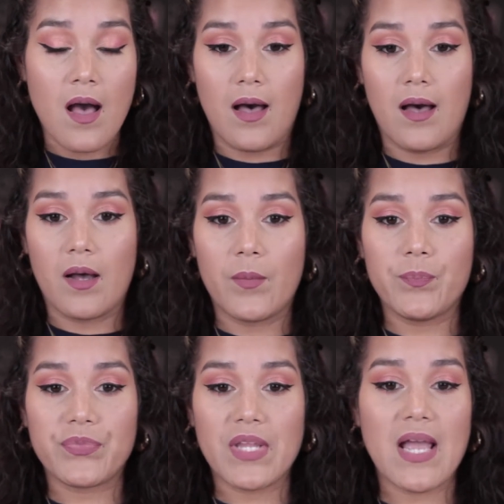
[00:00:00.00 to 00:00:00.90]

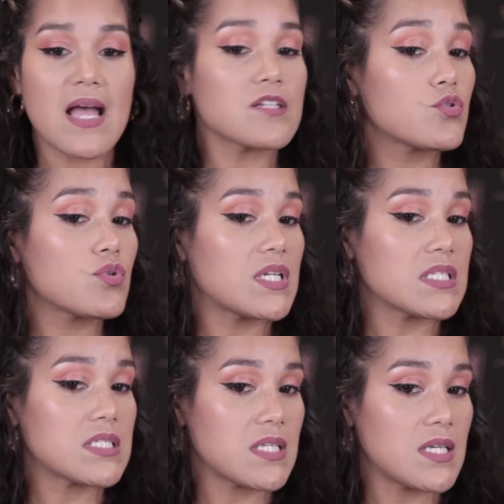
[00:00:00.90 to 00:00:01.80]
As you can
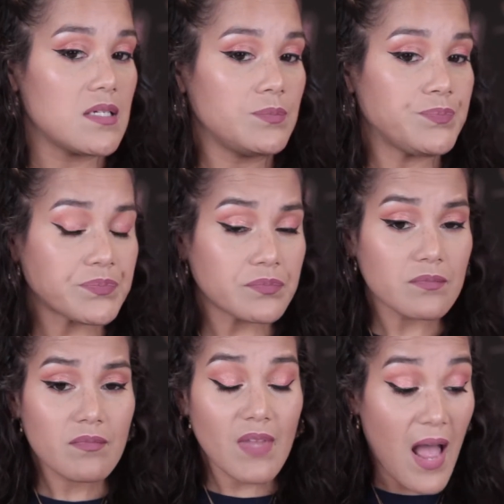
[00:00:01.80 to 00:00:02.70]
see,
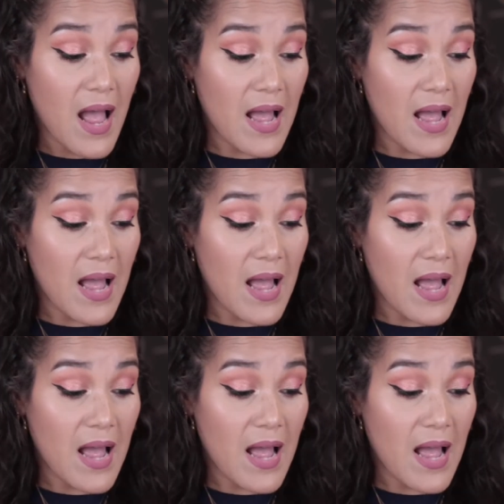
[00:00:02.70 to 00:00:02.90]
I